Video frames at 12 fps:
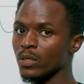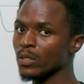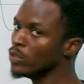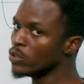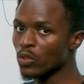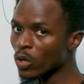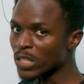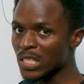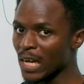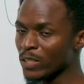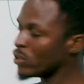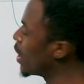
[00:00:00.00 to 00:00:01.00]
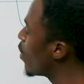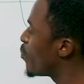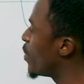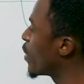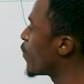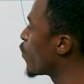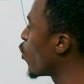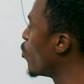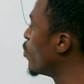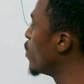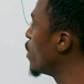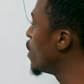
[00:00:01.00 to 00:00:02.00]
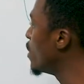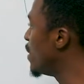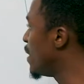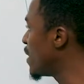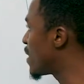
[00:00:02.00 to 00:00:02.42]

Not that you now pick from this